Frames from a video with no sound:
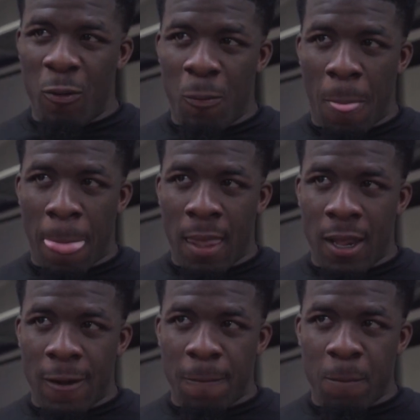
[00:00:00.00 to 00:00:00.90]
Well, look, in
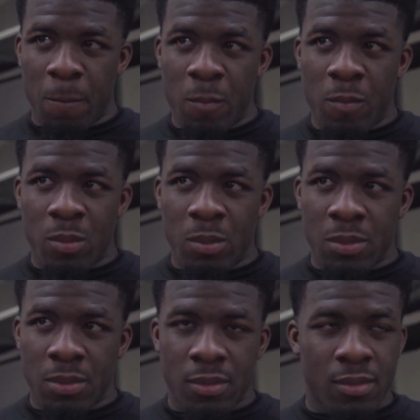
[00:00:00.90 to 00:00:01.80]
theory, what should
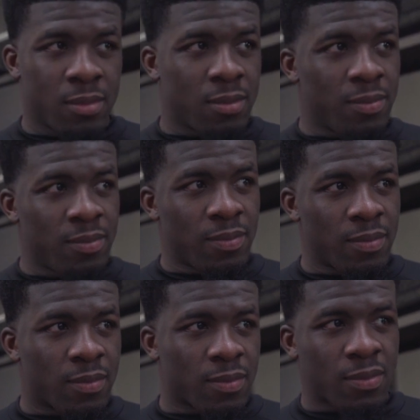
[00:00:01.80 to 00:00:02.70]
happen next is that the
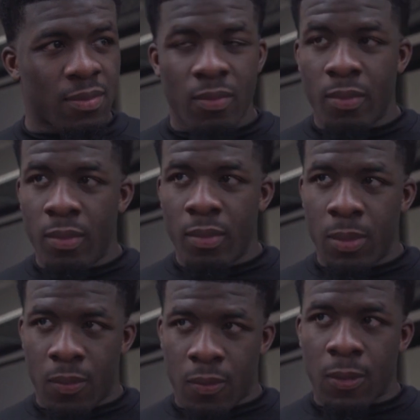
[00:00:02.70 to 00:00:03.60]
board orders
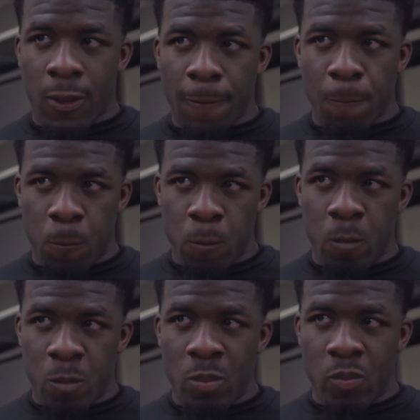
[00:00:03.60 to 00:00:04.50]
yourself to fight
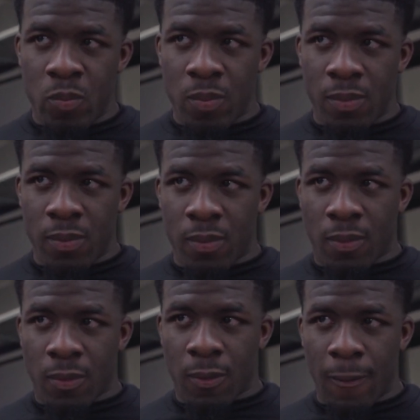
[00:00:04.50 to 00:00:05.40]
Fabio Wardley, Wardley
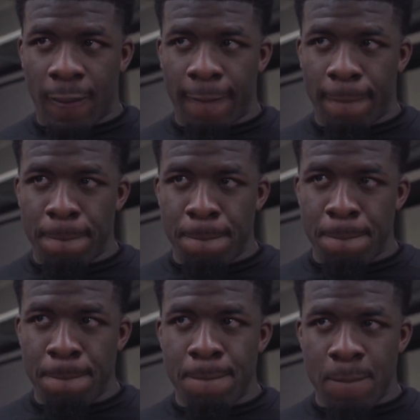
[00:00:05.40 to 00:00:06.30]
to defend his
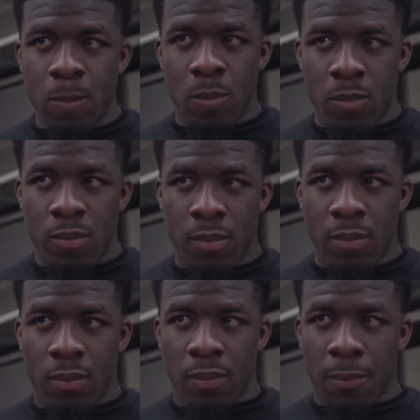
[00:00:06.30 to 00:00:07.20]
title against you,
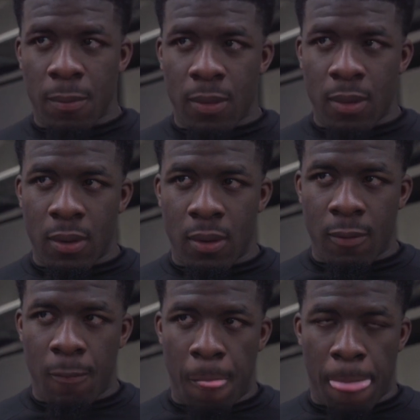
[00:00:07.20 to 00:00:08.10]
and then
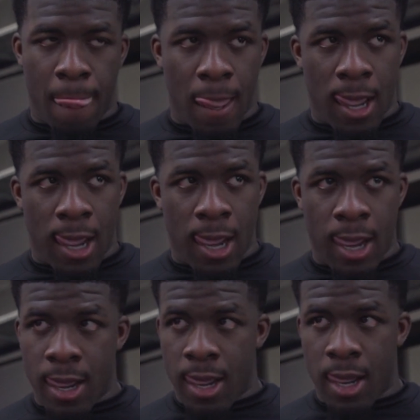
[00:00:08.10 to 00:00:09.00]
negotiations begin. If
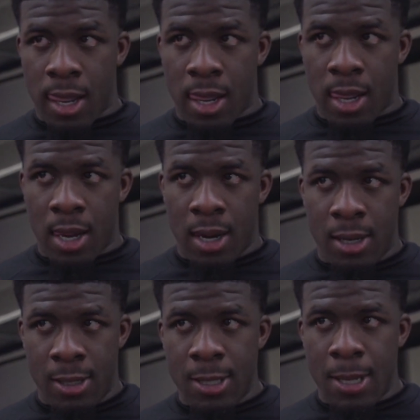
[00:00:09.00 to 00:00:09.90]
there's no deal
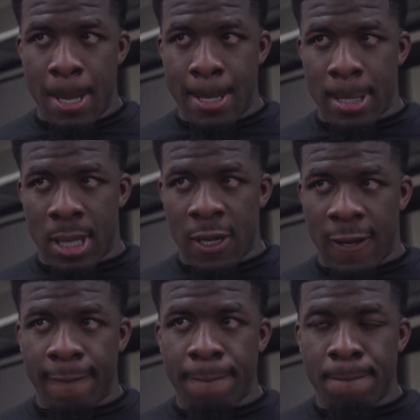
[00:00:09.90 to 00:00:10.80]
reached, purse bids
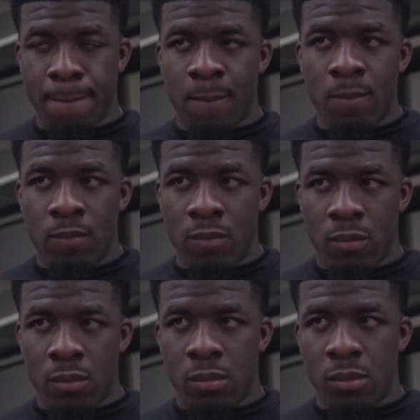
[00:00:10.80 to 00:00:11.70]
are ordered, which is kind of
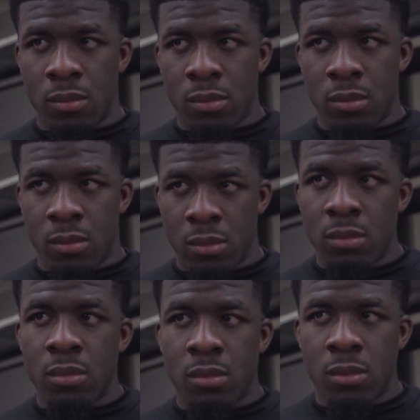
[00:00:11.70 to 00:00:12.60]
where they reached
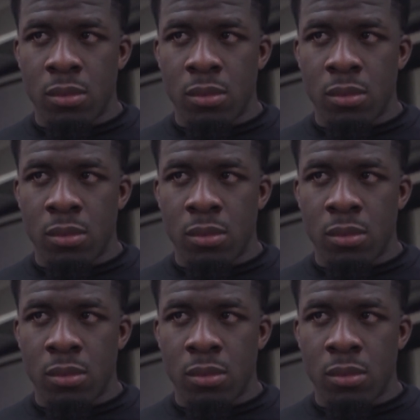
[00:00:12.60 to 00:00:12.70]
before.